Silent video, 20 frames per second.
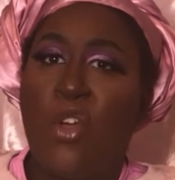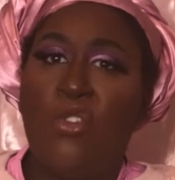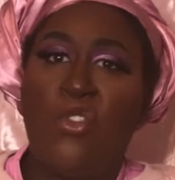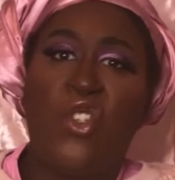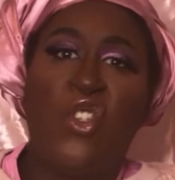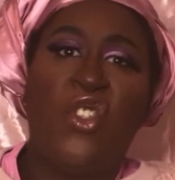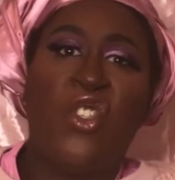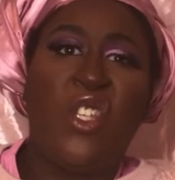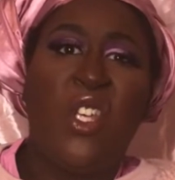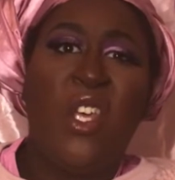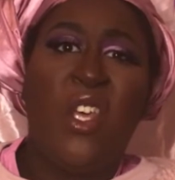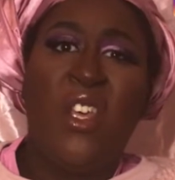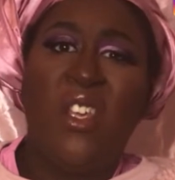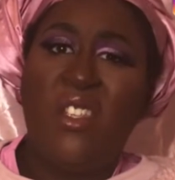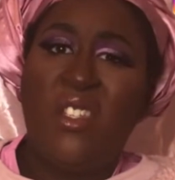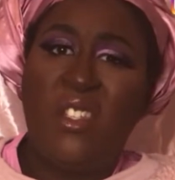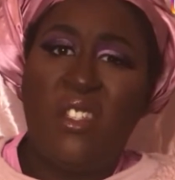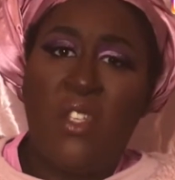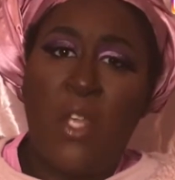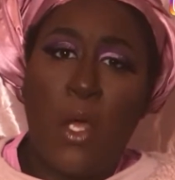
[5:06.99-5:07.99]
Just
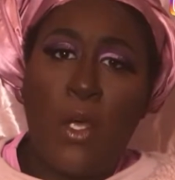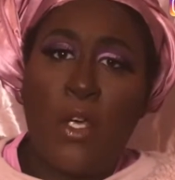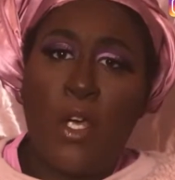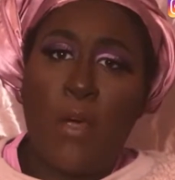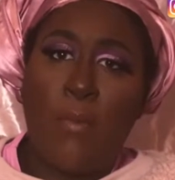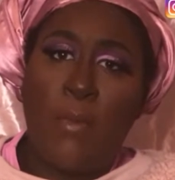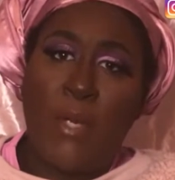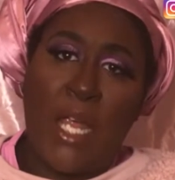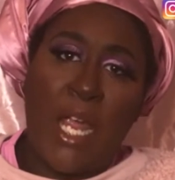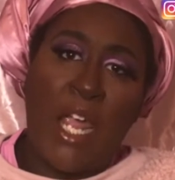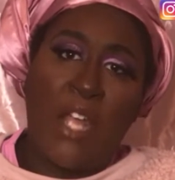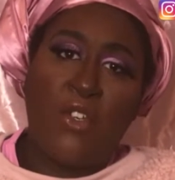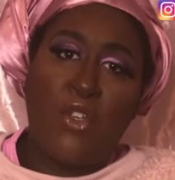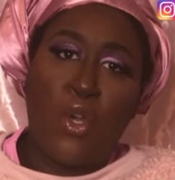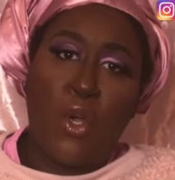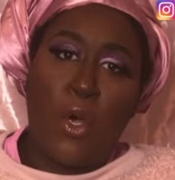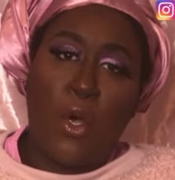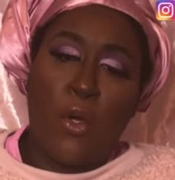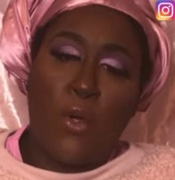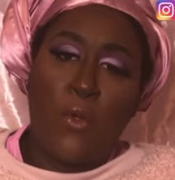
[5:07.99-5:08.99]
stuck up
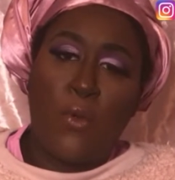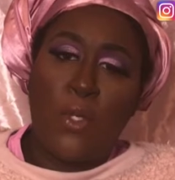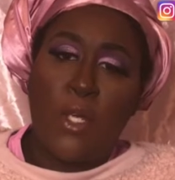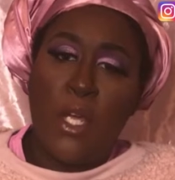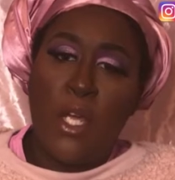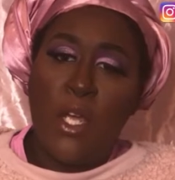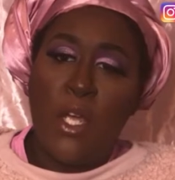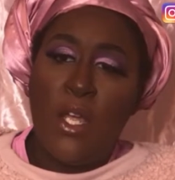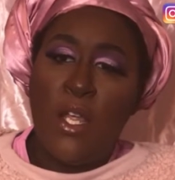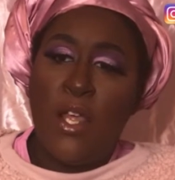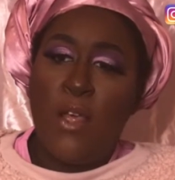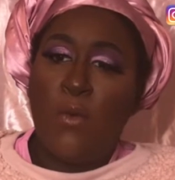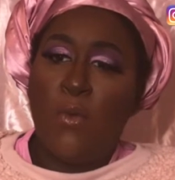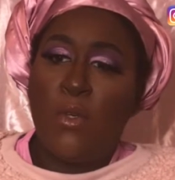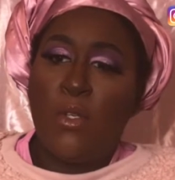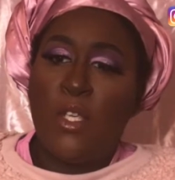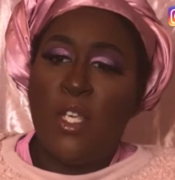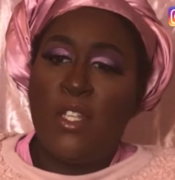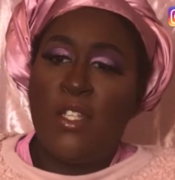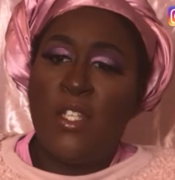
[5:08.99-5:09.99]
9-year old, and
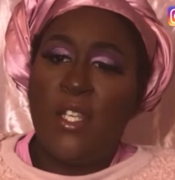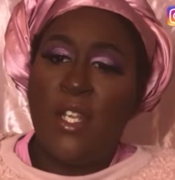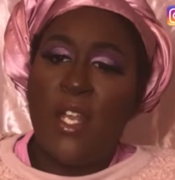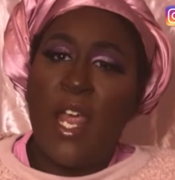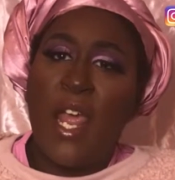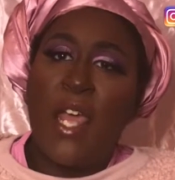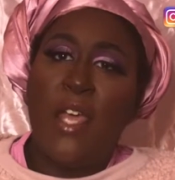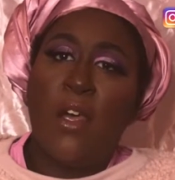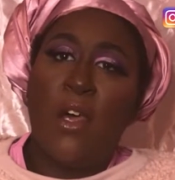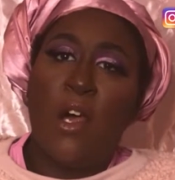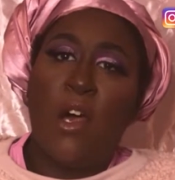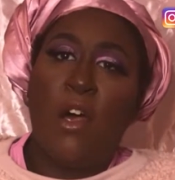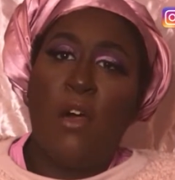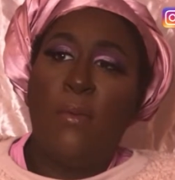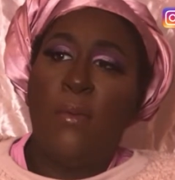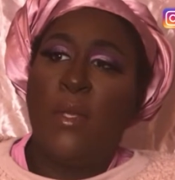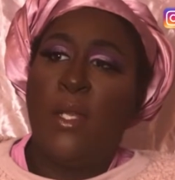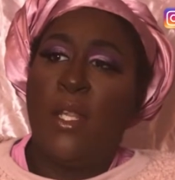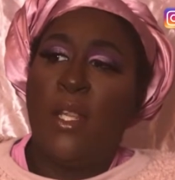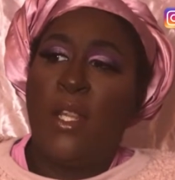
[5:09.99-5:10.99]
we'll get to that in the